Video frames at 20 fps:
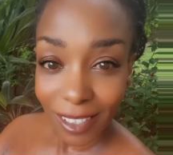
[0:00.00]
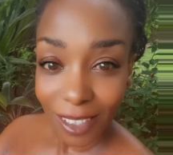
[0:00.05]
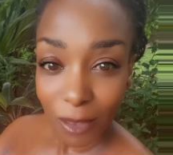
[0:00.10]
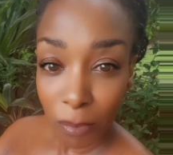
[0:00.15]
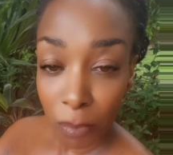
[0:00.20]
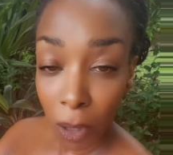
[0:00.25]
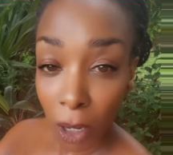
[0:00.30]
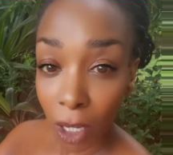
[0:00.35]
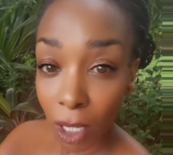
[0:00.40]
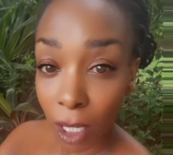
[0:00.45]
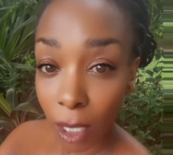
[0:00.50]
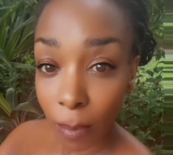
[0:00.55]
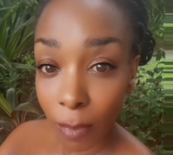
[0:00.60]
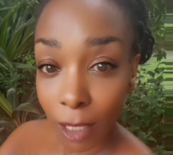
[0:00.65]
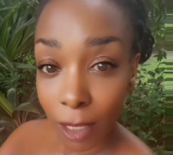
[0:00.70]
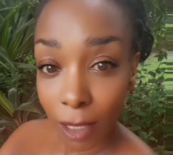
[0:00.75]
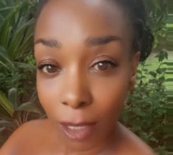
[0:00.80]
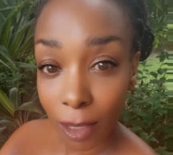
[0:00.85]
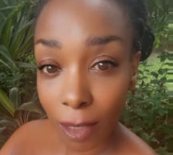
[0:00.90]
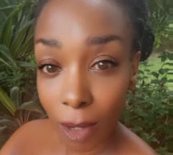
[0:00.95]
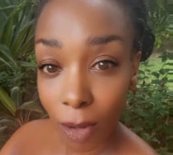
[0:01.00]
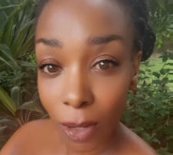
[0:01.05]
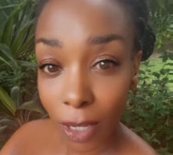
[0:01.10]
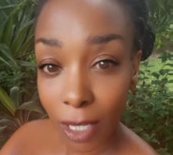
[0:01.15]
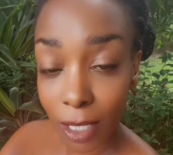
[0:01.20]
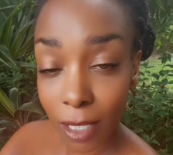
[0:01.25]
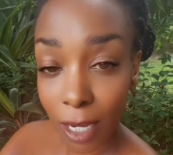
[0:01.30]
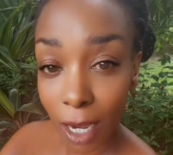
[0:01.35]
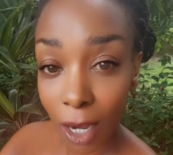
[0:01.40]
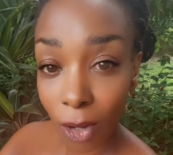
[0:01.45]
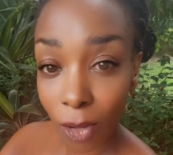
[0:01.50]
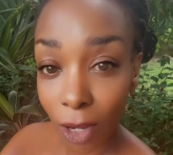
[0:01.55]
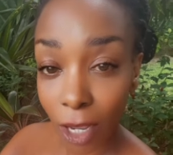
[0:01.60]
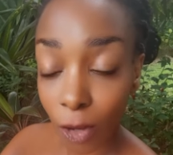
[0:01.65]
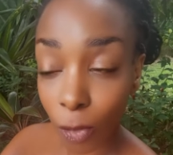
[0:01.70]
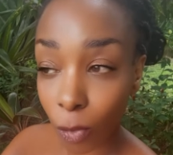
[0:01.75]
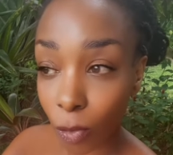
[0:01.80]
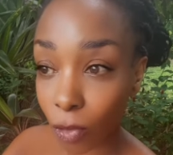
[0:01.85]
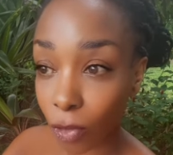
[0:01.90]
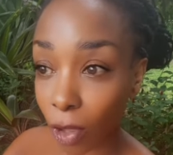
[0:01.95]
parliament is going down
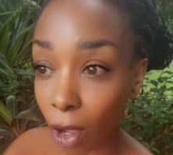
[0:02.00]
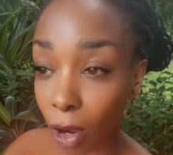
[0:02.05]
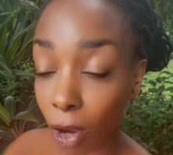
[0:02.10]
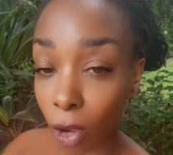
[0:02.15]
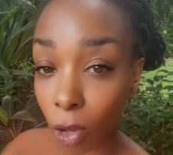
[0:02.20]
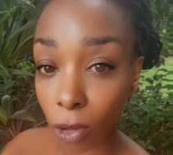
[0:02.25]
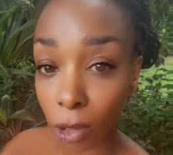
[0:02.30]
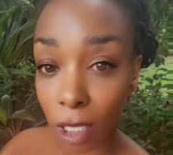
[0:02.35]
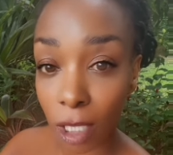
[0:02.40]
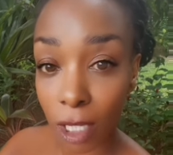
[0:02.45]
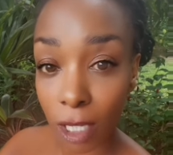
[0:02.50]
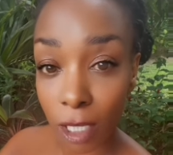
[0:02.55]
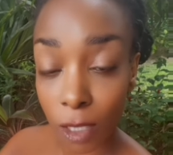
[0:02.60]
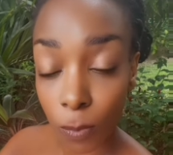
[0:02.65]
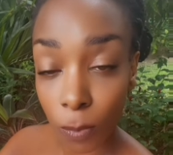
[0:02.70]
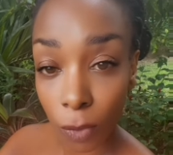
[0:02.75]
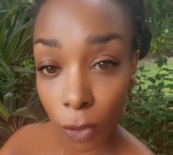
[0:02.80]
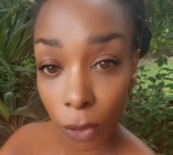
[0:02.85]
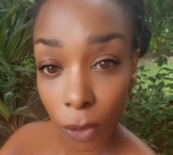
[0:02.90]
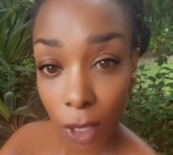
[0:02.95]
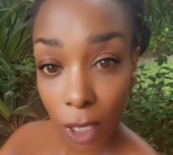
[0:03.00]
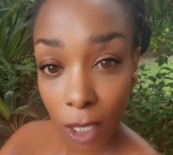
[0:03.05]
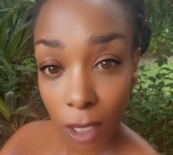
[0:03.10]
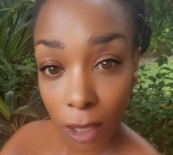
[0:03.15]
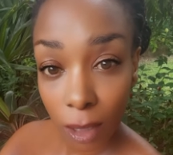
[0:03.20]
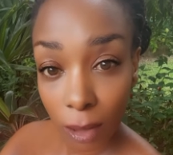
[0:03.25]
and the altar is broken.